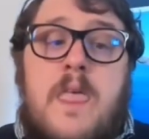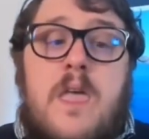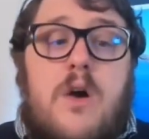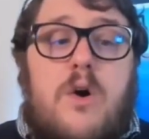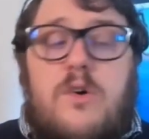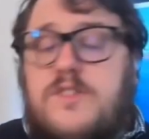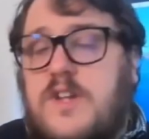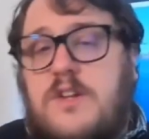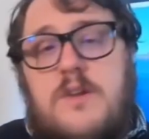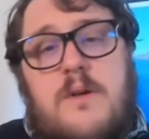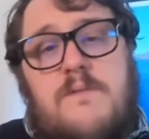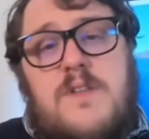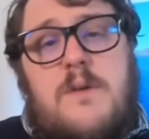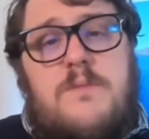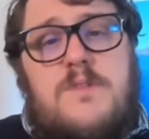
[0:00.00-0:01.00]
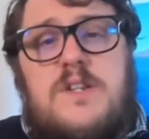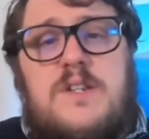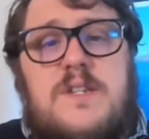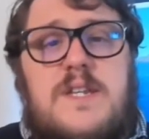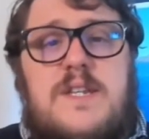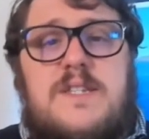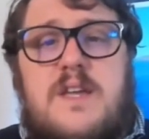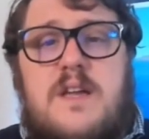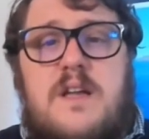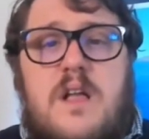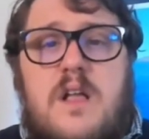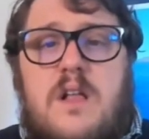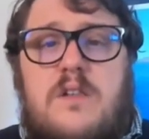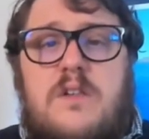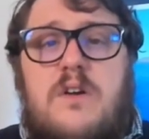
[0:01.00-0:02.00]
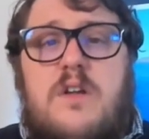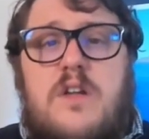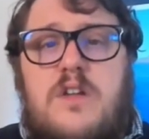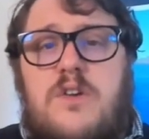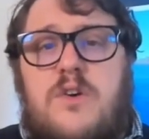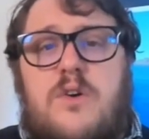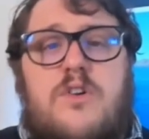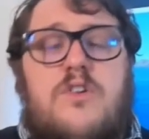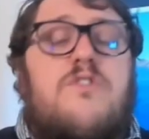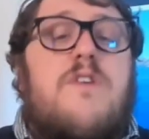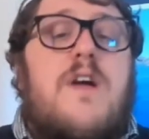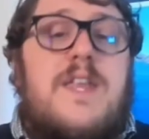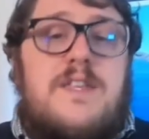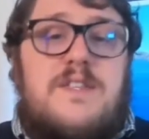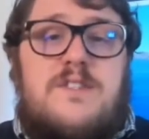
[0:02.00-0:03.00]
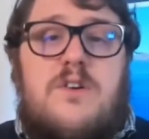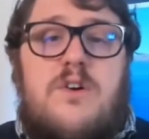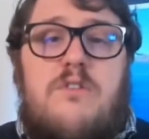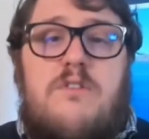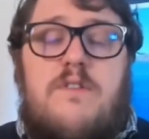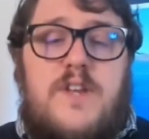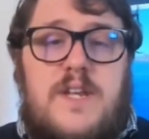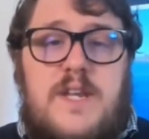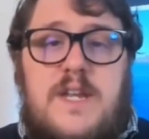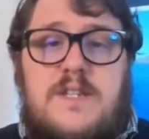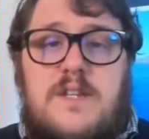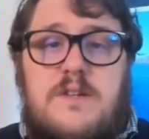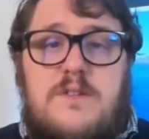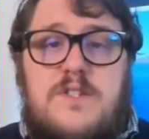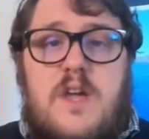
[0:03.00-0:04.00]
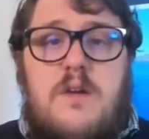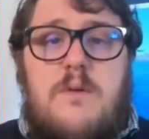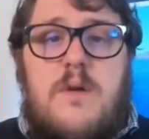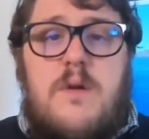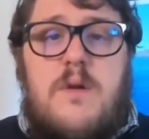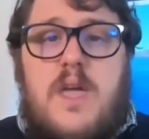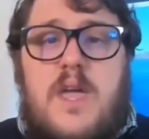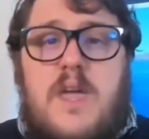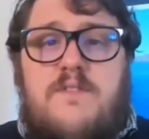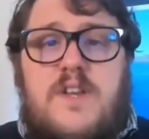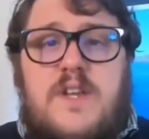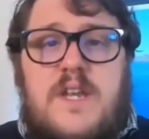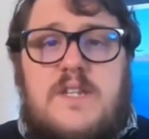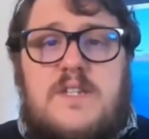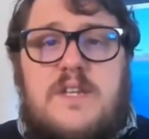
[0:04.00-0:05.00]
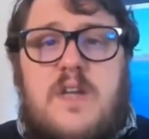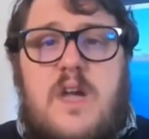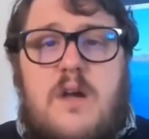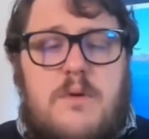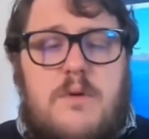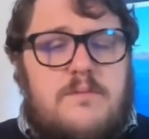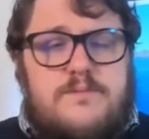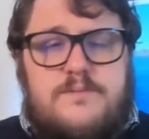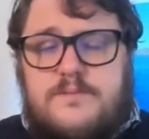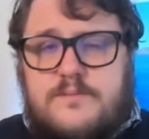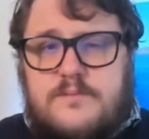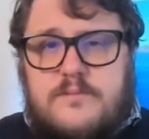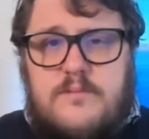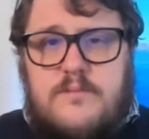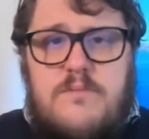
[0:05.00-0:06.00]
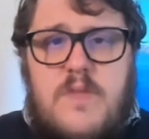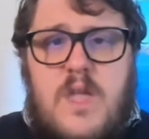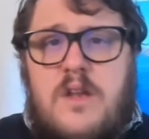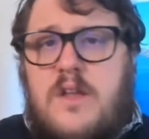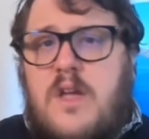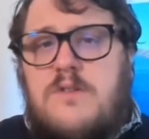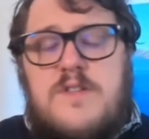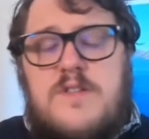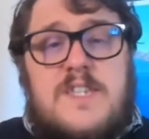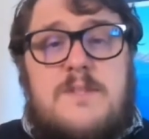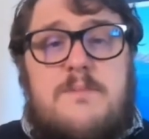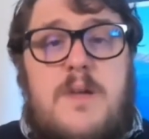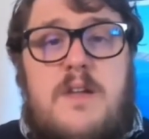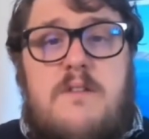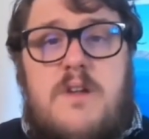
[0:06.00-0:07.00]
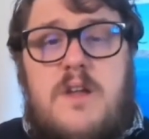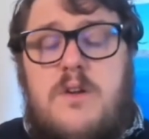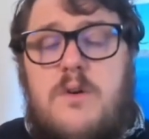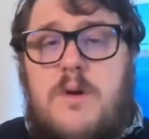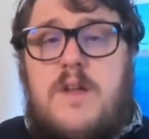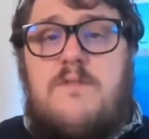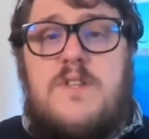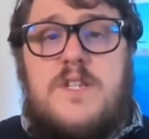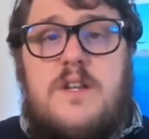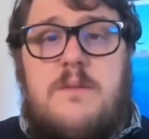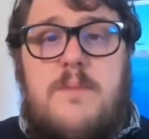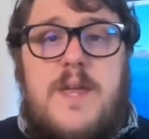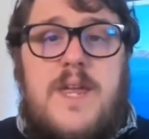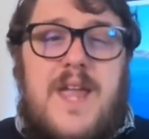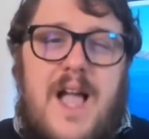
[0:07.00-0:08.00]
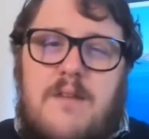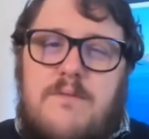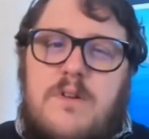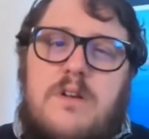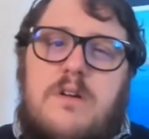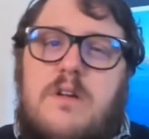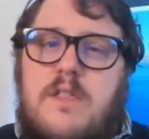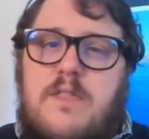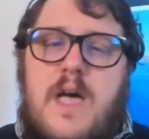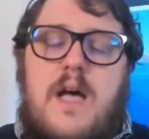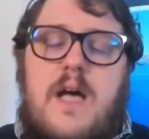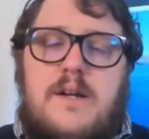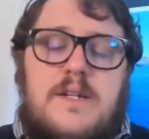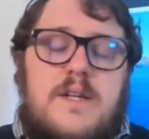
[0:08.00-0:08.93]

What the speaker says: Also, you have the opportunity to look at your credit score if you need to. So if you need to go and go to Experian or whatever it's going to be, have a look at that.